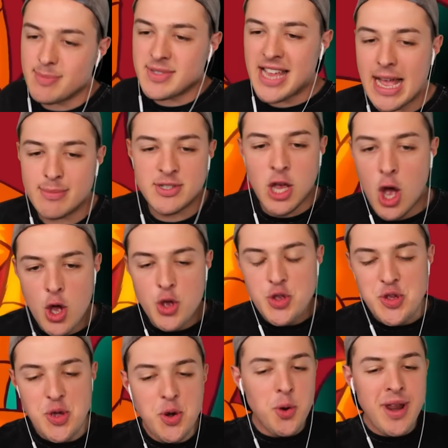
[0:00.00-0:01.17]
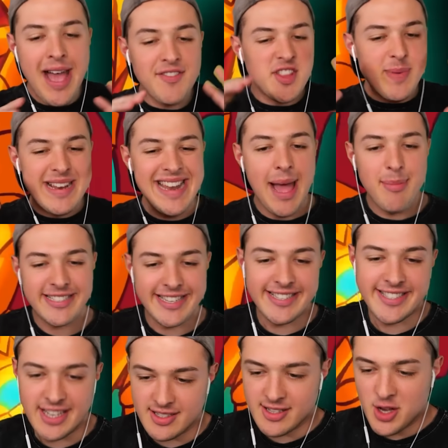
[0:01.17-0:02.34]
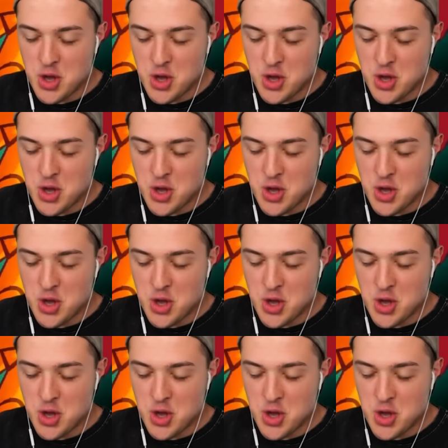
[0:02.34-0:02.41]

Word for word: sometimes you don't have to be nemesises.